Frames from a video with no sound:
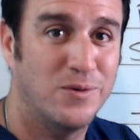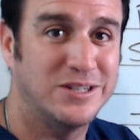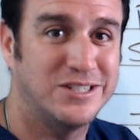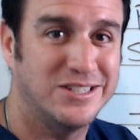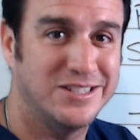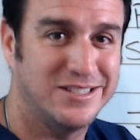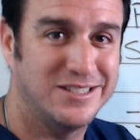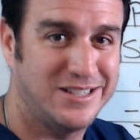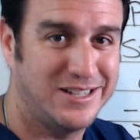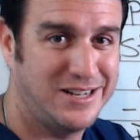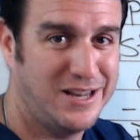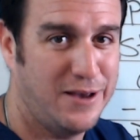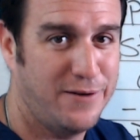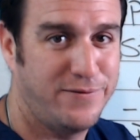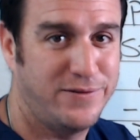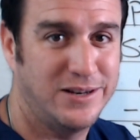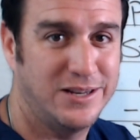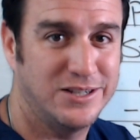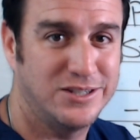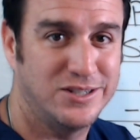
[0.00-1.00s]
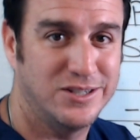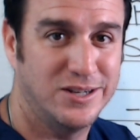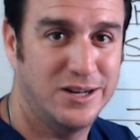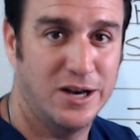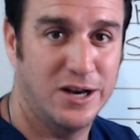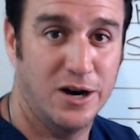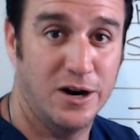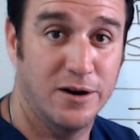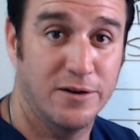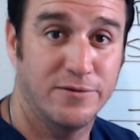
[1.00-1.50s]
which is the
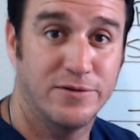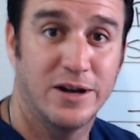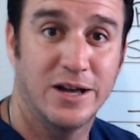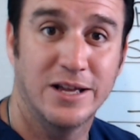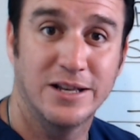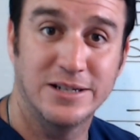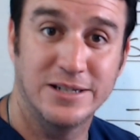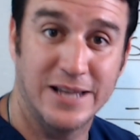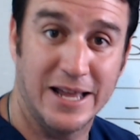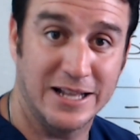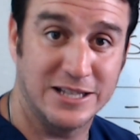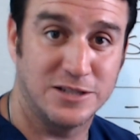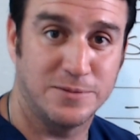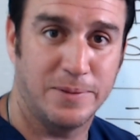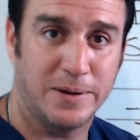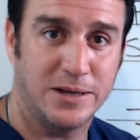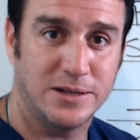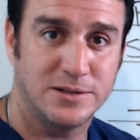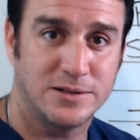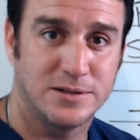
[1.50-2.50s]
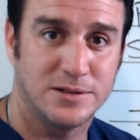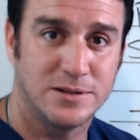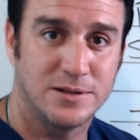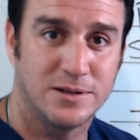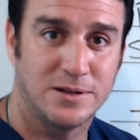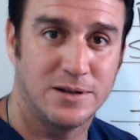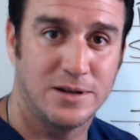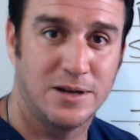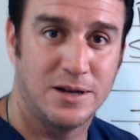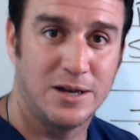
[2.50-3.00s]
definition of dead
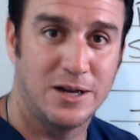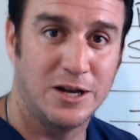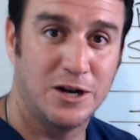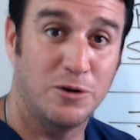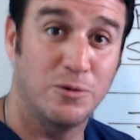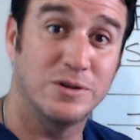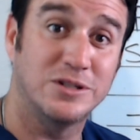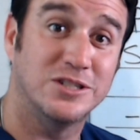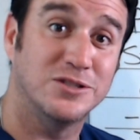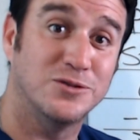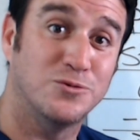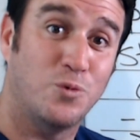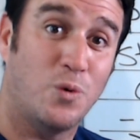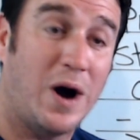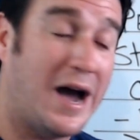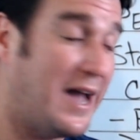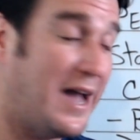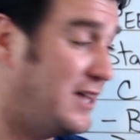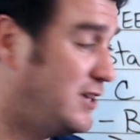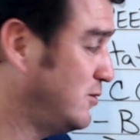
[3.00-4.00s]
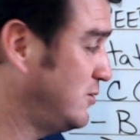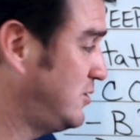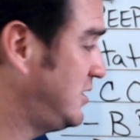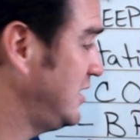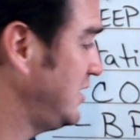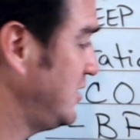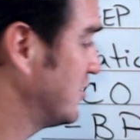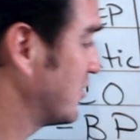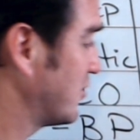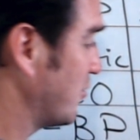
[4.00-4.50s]
space, which is why
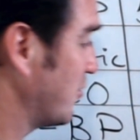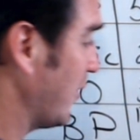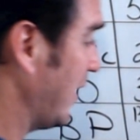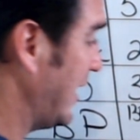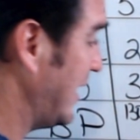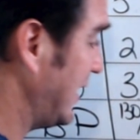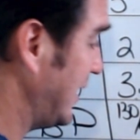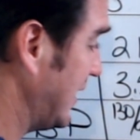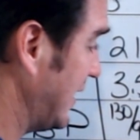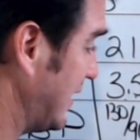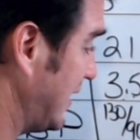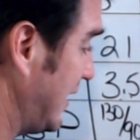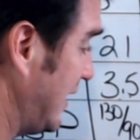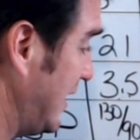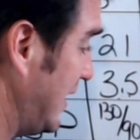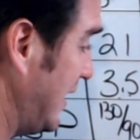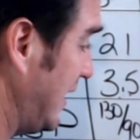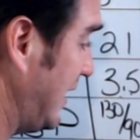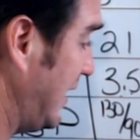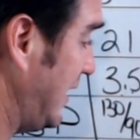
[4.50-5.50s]
you see your gradient